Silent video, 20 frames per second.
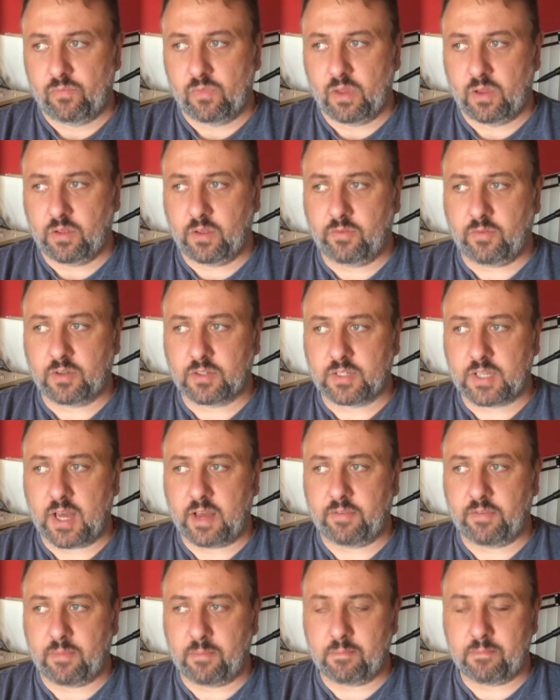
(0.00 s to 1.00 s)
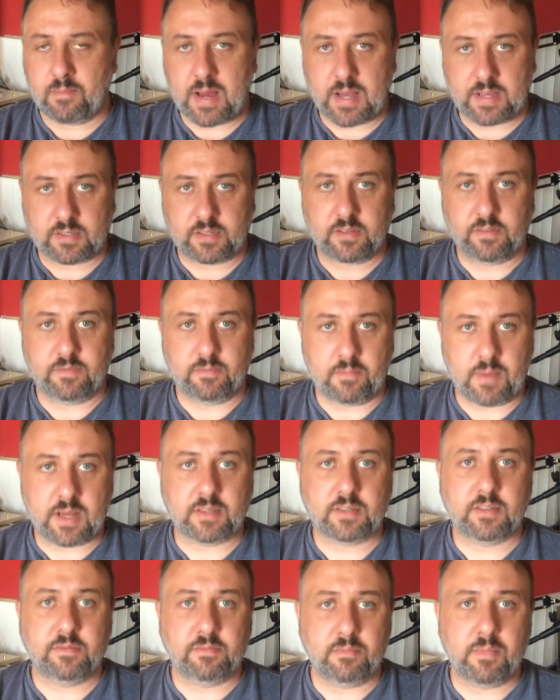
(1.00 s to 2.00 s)
you've got to have a massive,
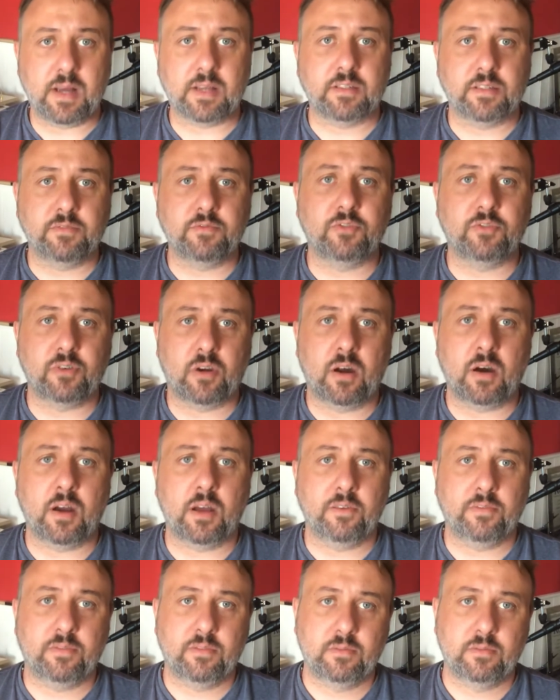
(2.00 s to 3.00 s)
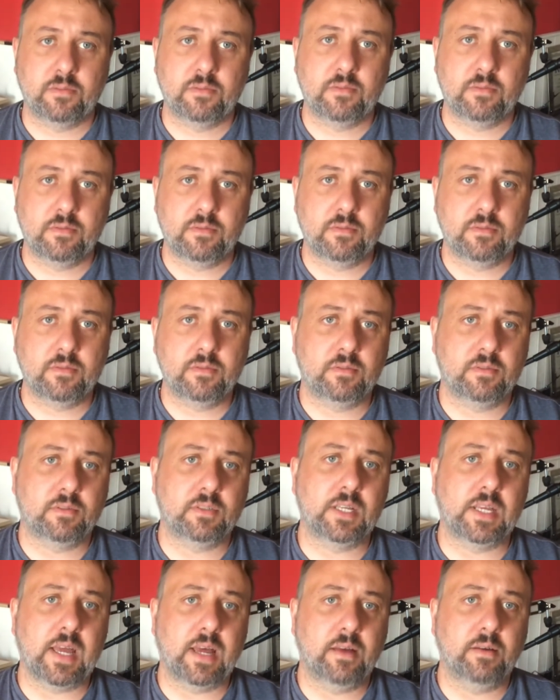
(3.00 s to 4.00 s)
massive, massive drive to
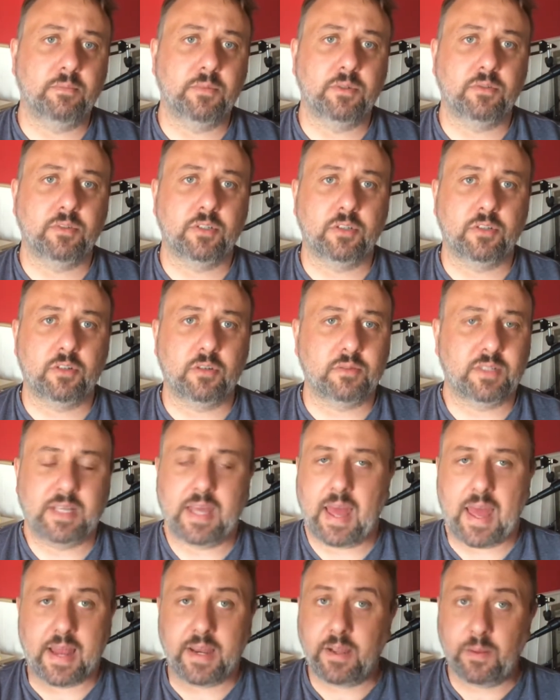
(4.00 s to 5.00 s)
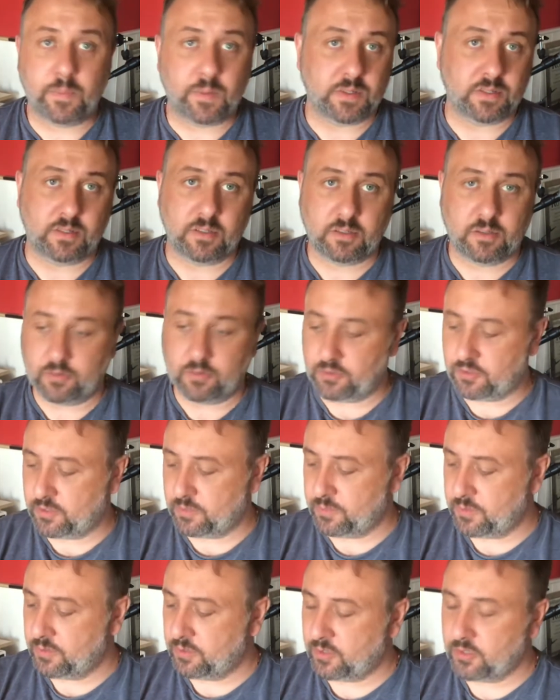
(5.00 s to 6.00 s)
get a music shop, to get any business, not just a
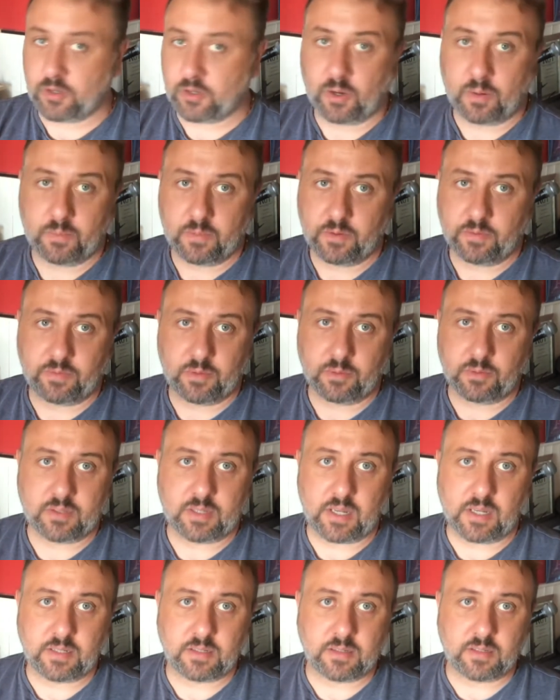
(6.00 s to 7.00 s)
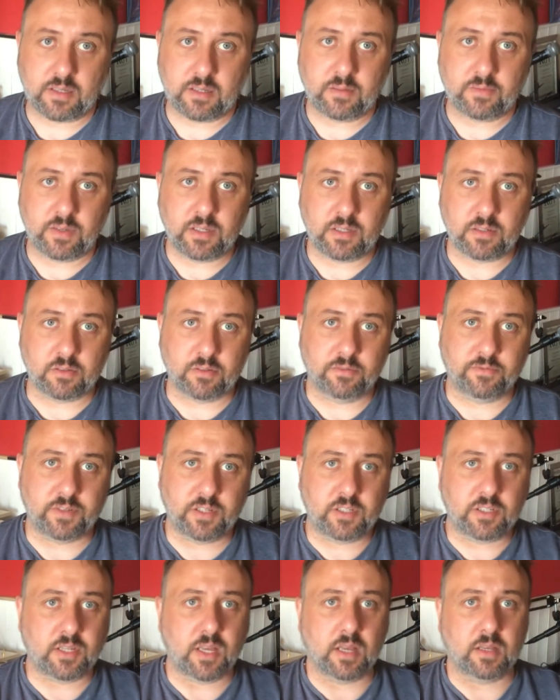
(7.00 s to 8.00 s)
music shop. If you were selling TVs or
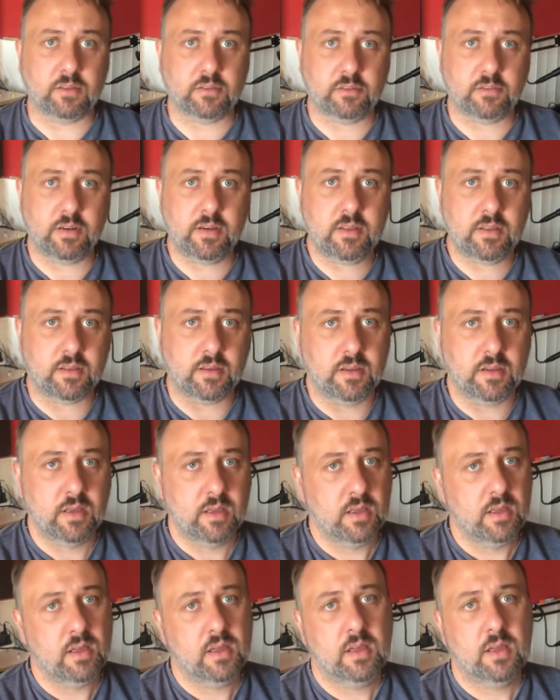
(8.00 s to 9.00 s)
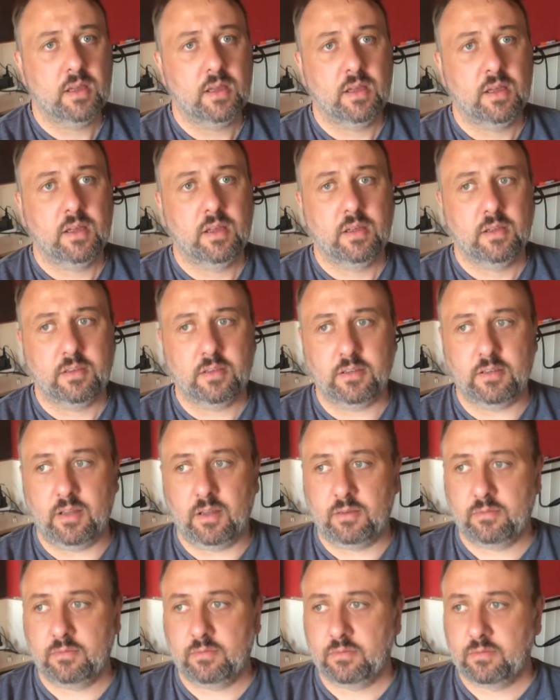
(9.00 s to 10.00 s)
fish tanks or anything, you know,